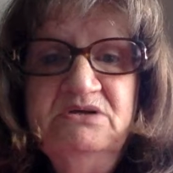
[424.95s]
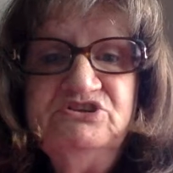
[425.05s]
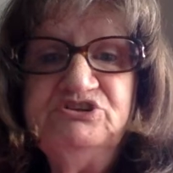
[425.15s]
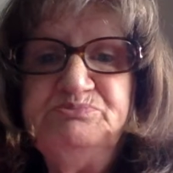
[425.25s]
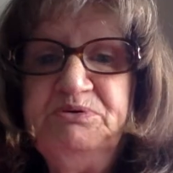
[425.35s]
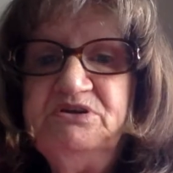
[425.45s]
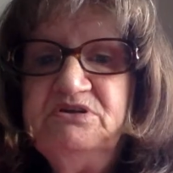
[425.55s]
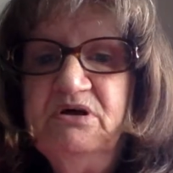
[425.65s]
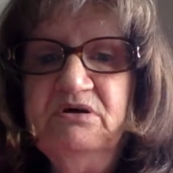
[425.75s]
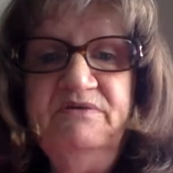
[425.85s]
Just put,
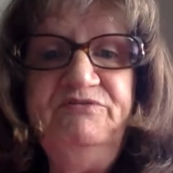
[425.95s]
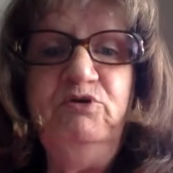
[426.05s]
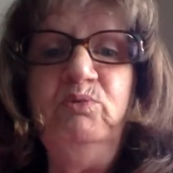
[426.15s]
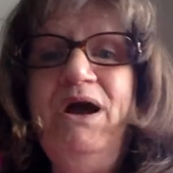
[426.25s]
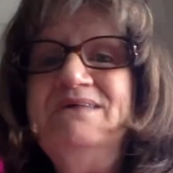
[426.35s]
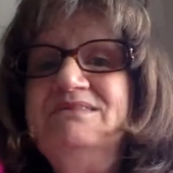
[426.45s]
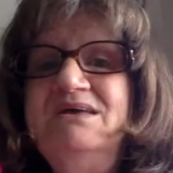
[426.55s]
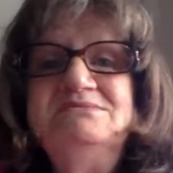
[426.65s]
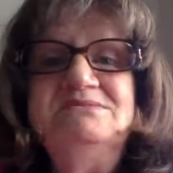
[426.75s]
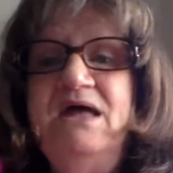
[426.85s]
uh, if you write
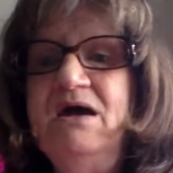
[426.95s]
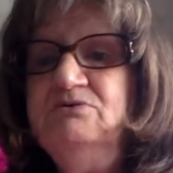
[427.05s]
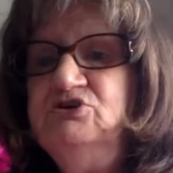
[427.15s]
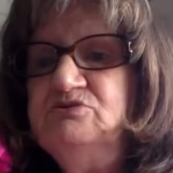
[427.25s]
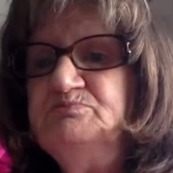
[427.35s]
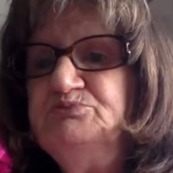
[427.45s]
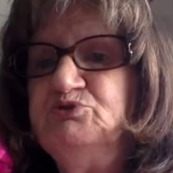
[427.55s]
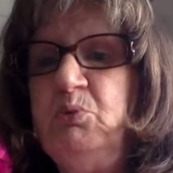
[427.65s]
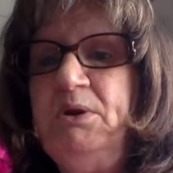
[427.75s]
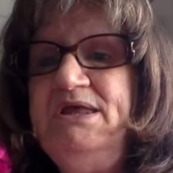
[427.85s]
things down, you,
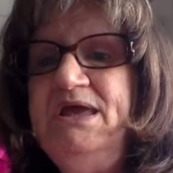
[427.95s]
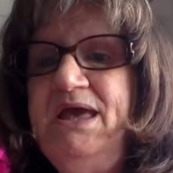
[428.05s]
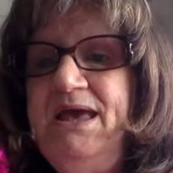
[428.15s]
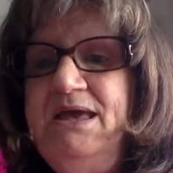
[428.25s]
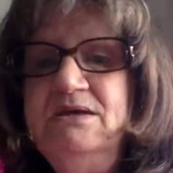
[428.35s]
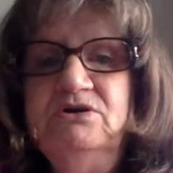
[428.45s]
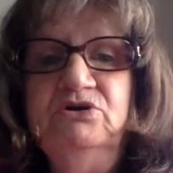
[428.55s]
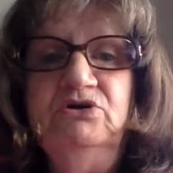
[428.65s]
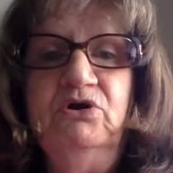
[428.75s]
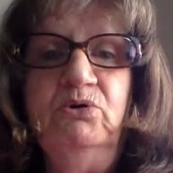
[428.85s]
28
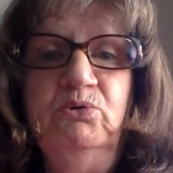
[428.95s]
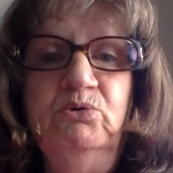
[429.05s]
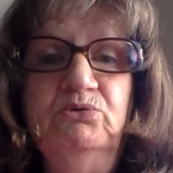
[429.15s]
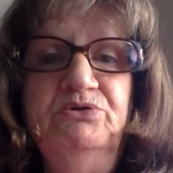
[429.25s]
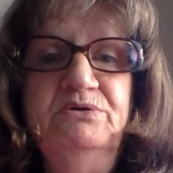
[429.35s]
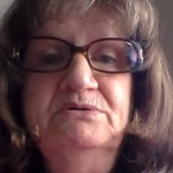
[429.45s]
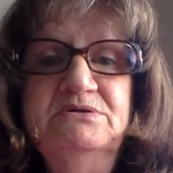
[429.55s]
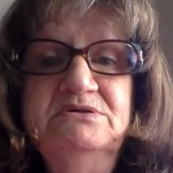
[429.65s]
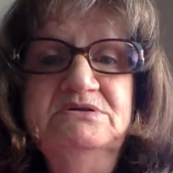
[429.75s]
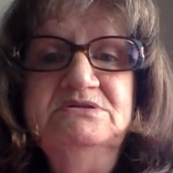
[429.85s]
year old
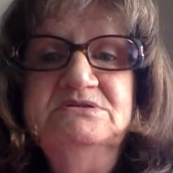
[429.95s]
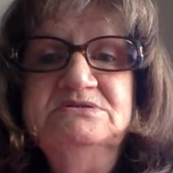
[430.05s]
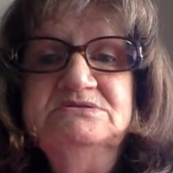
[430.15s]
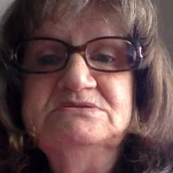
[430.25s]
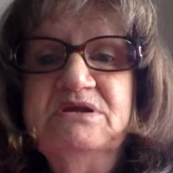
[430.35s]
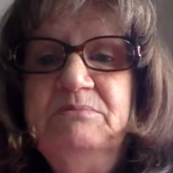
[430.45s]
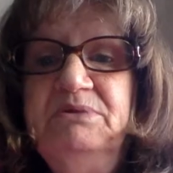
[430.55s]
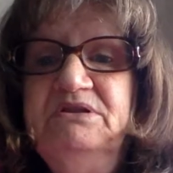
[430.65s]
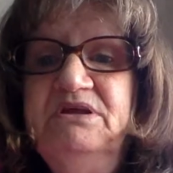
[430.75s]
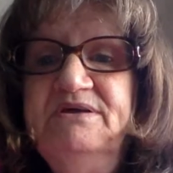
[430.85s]

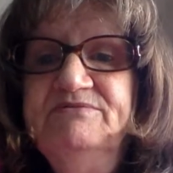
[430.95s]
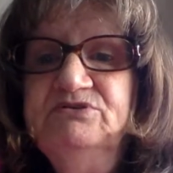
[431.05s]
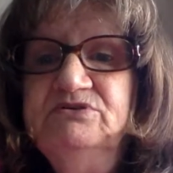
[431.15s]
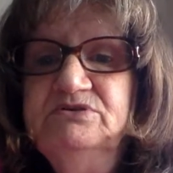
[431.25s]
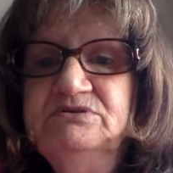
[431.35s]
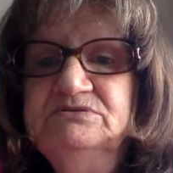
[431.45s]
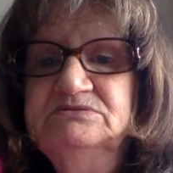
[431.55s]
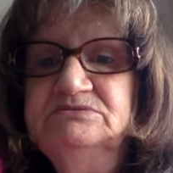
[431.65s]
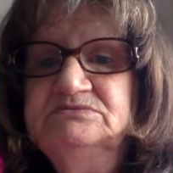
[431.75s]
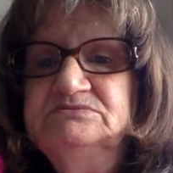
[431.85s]
believer,
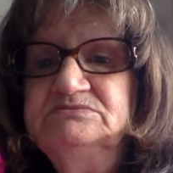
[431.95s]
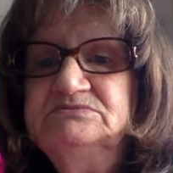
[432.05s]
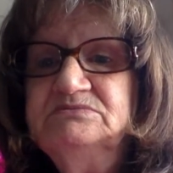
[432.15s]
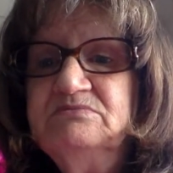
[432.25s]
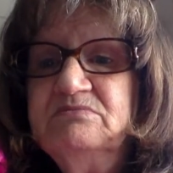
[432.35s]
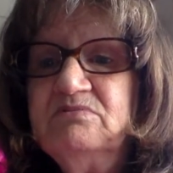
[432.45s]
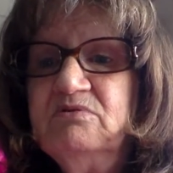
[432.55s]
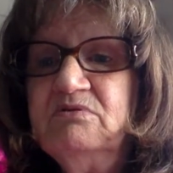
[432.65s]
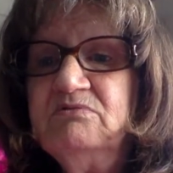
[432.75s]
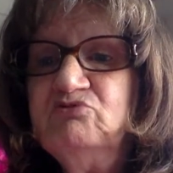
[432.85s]

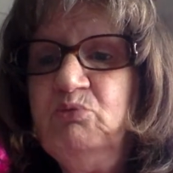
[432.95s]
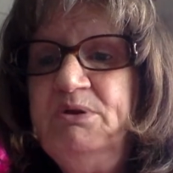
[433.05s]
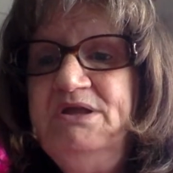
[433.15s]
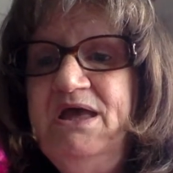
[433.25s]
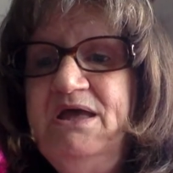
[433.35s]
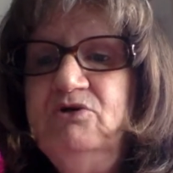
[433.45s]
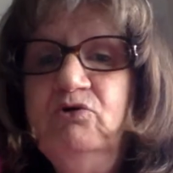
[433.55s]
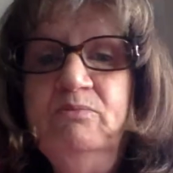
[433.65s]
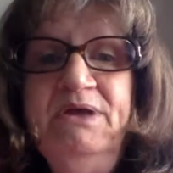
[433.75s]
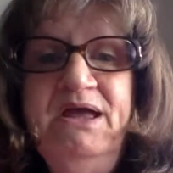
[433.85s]
28 year
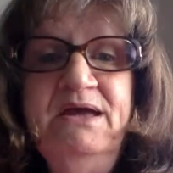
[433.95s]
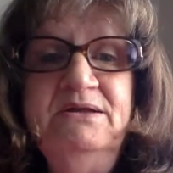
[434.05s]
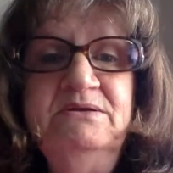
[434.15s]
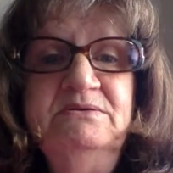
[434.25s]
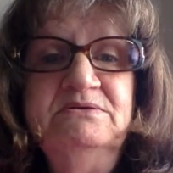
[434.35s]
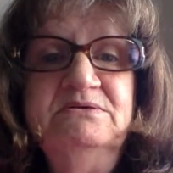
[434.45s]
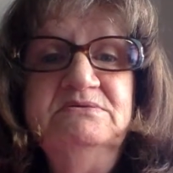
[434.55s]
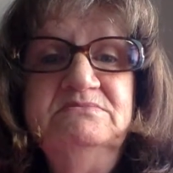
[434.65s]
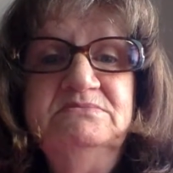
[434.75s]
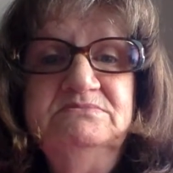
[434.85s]
old man,
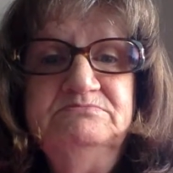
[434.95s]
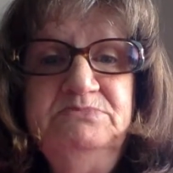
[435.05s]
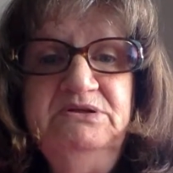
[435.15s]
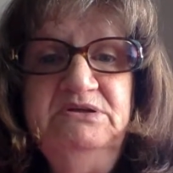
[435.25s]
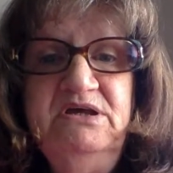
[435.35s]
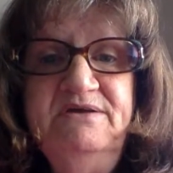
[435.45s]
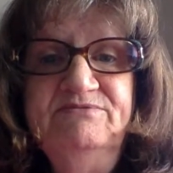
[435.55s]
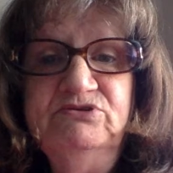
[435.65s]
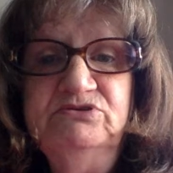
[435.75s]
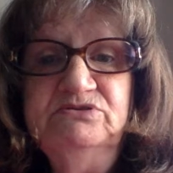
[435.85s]

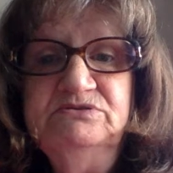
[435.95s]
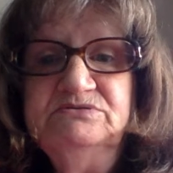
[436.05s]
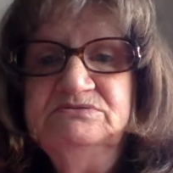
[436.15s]
believer.